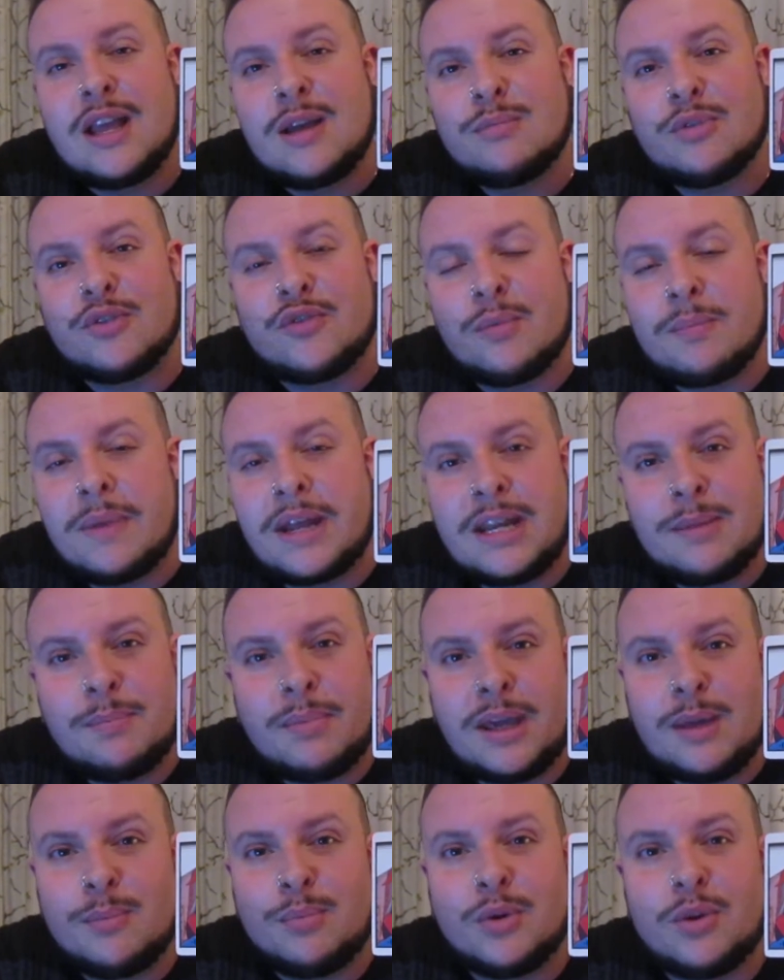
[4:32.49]
but for many
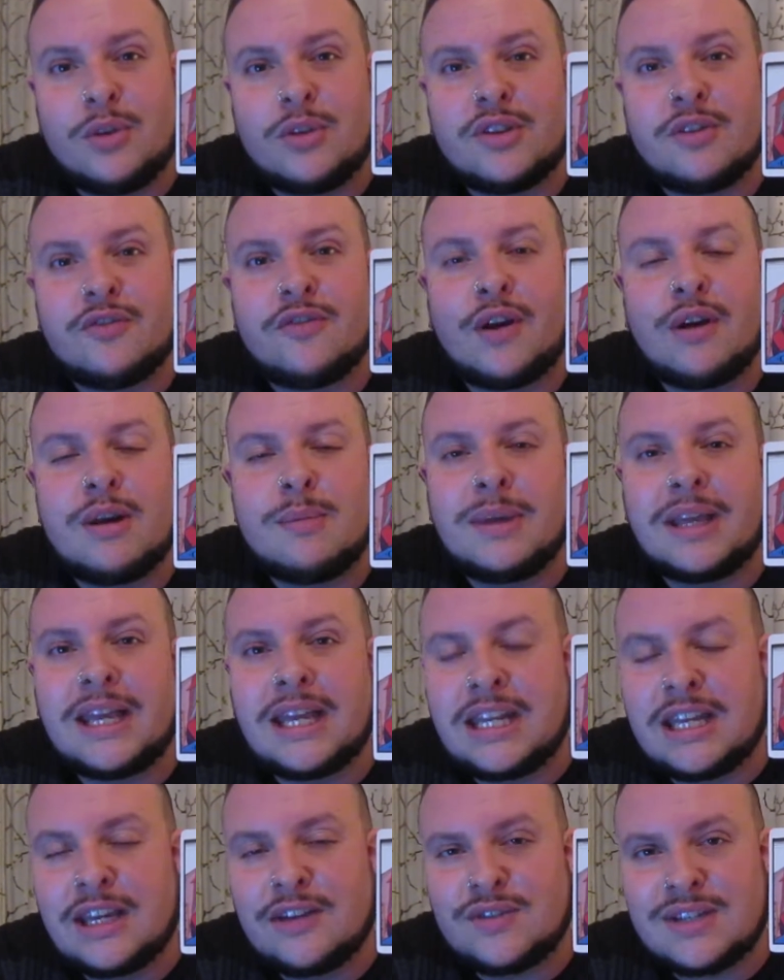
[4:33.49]
people, the very
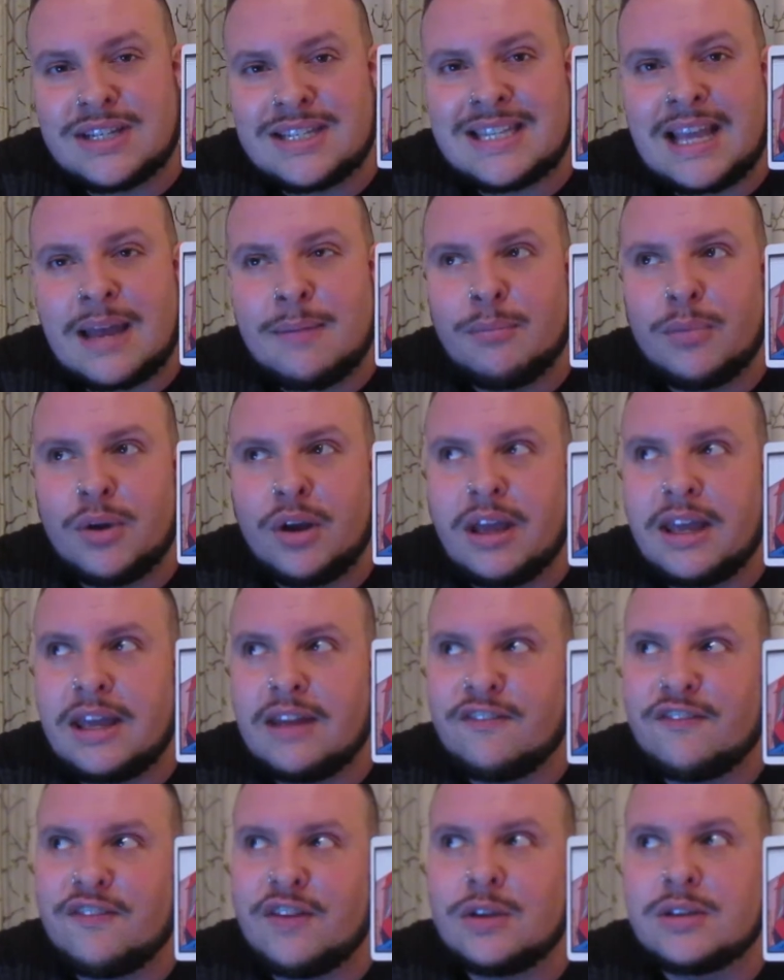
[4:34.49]
beginning of December,
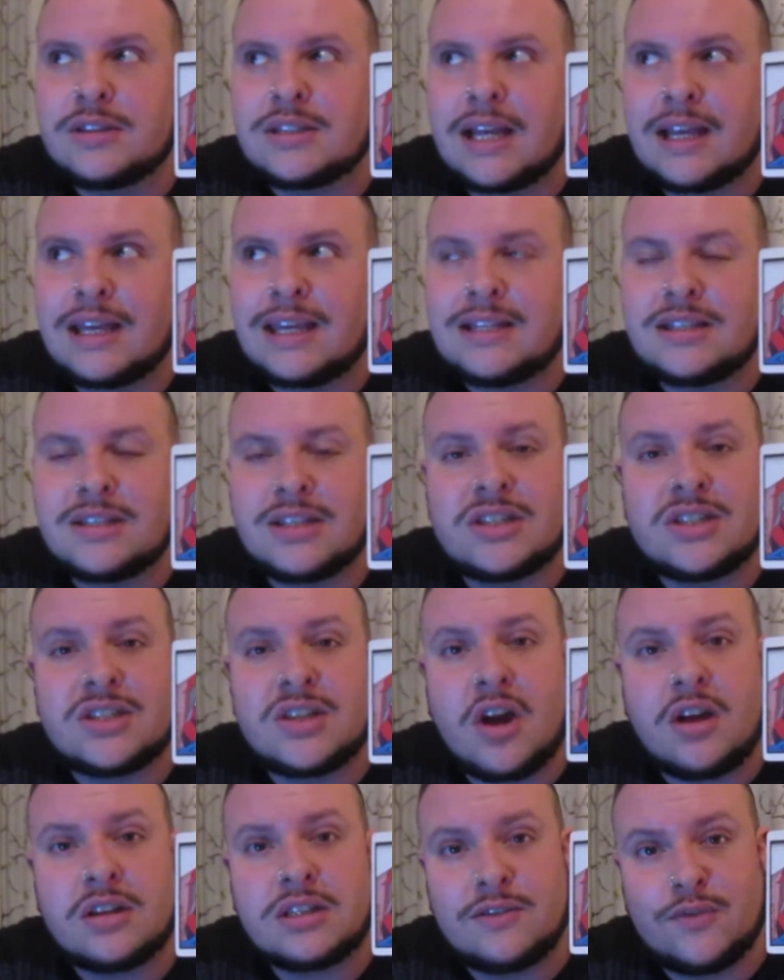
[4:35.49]
it feels like it's the
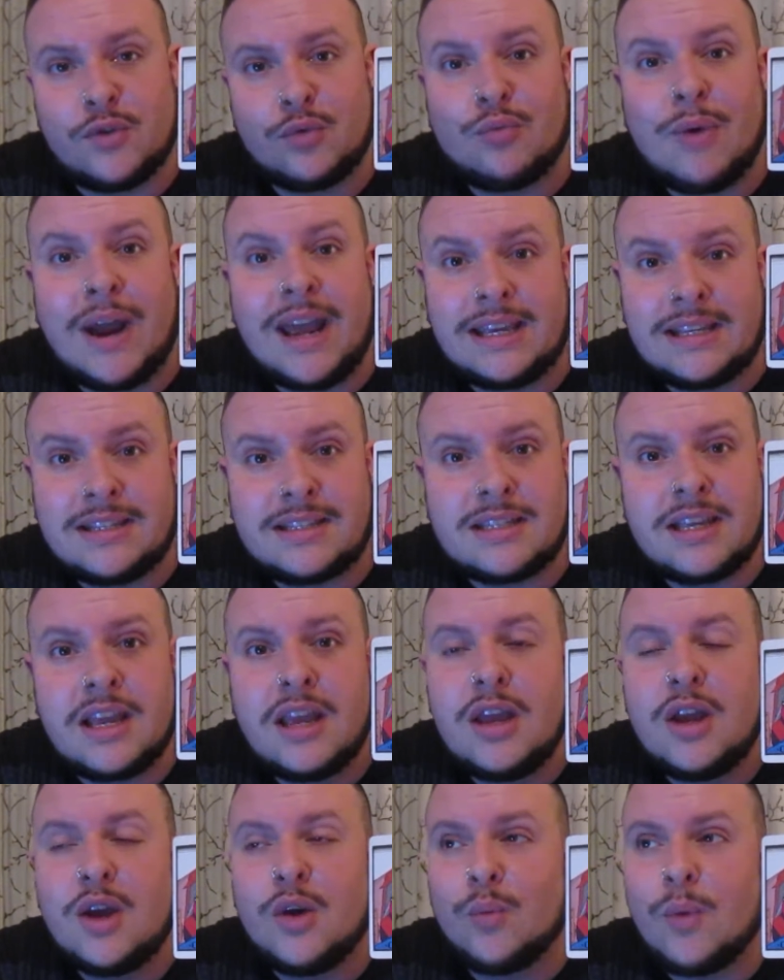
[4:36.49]
start of a race
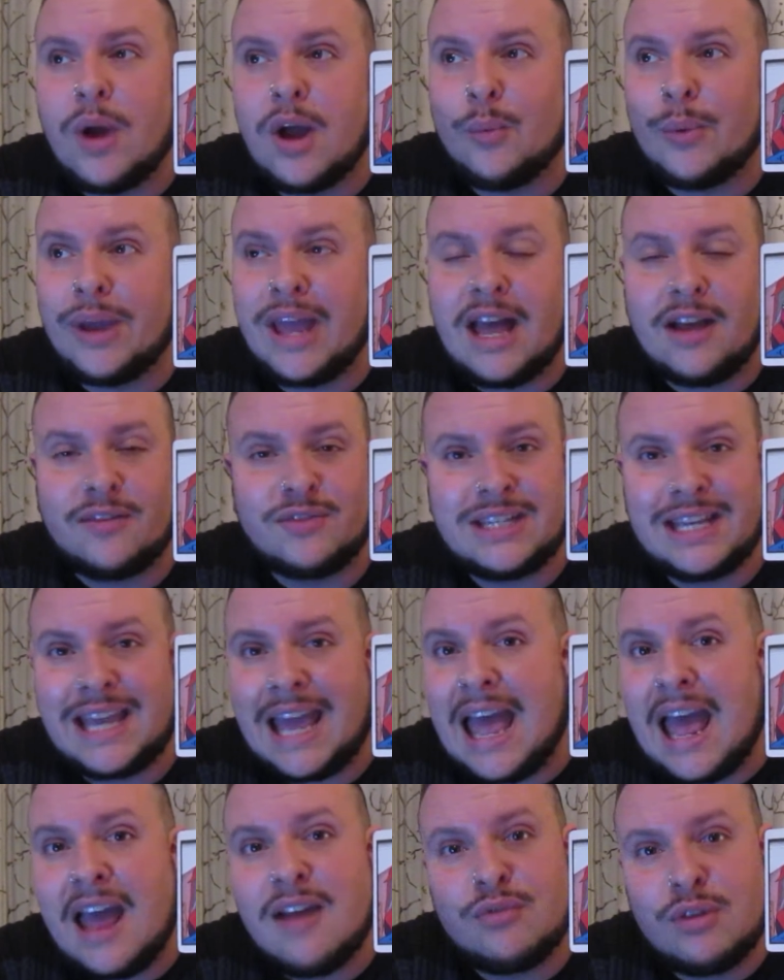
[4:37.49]
where we have to
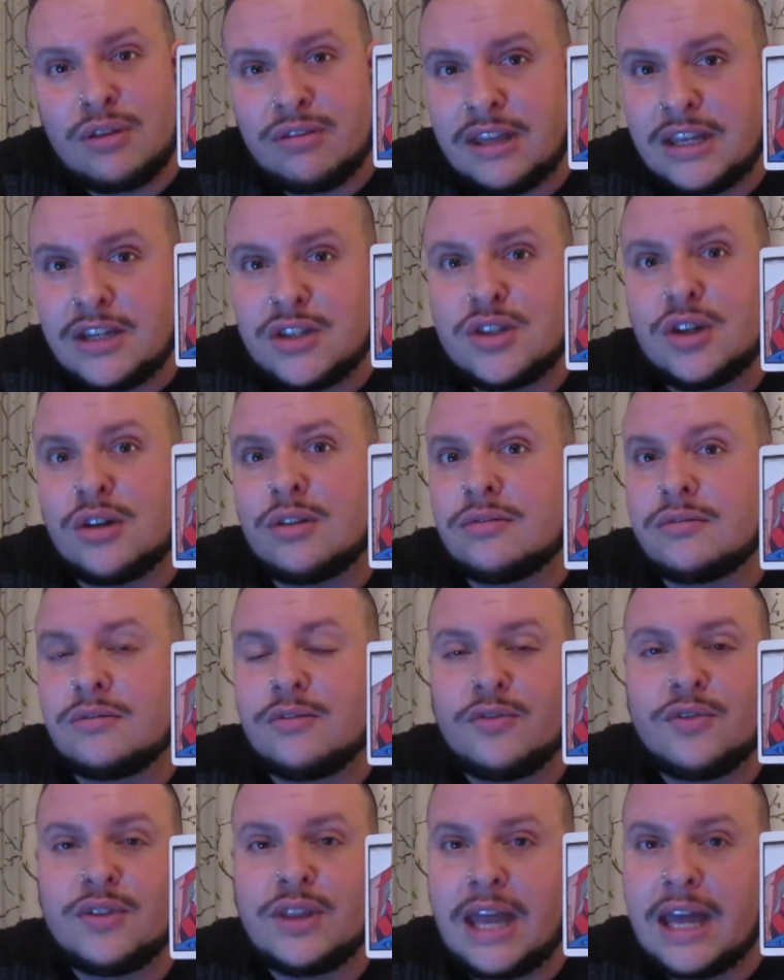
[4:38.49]
get everything done
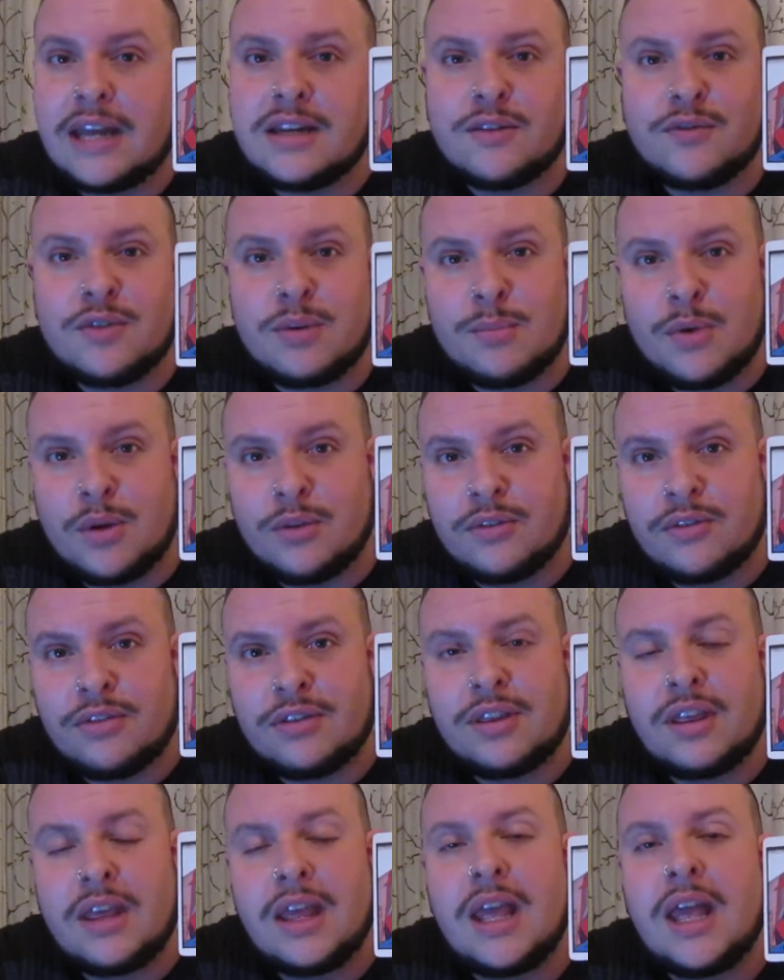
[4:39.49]
for the end of the
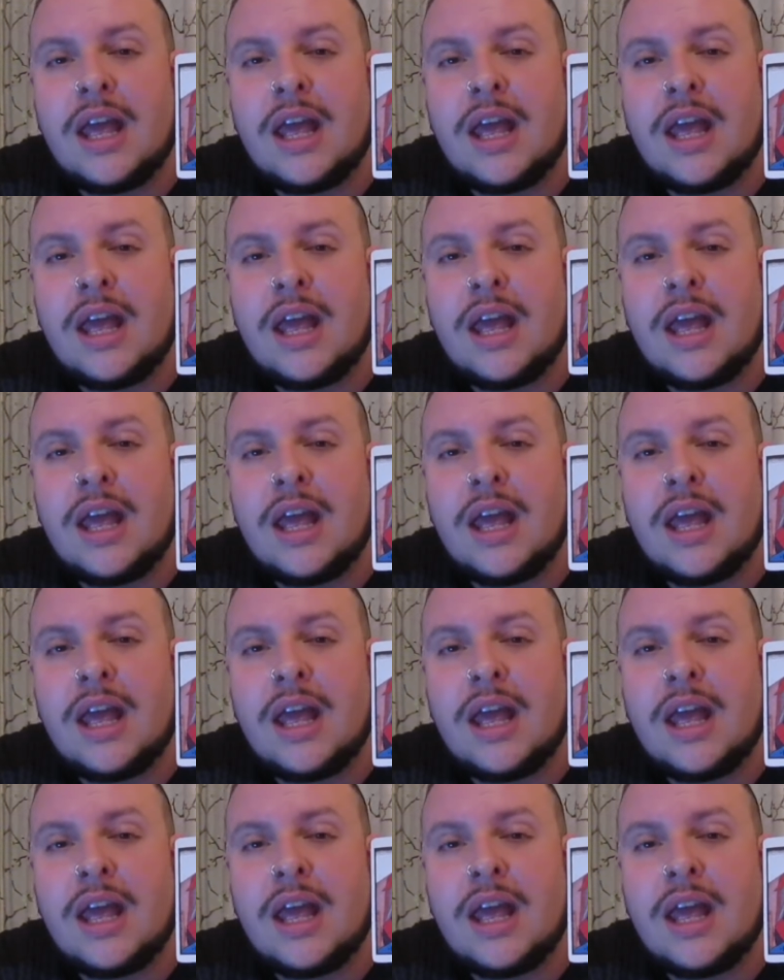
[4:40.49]
month,